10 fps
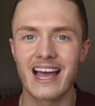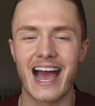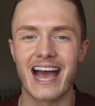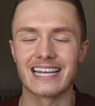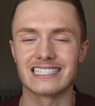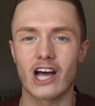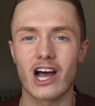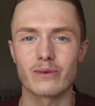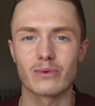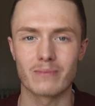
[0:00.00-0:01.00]
and
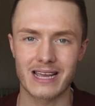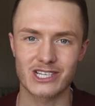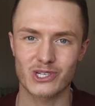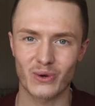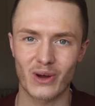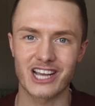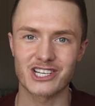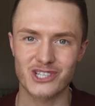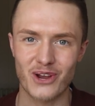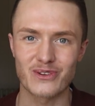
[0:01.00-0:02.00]
I will make sure I
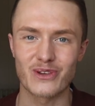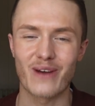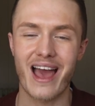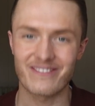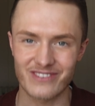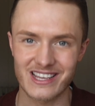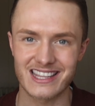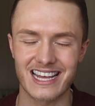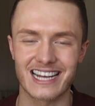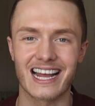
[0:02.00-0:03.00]
show you
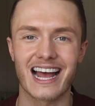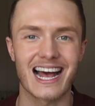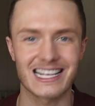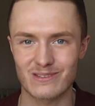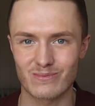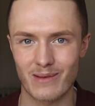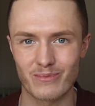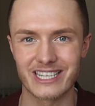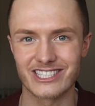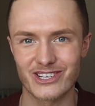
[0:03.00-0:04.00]
everything as and when
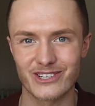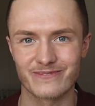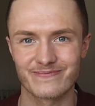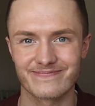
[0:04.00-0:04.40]
we do.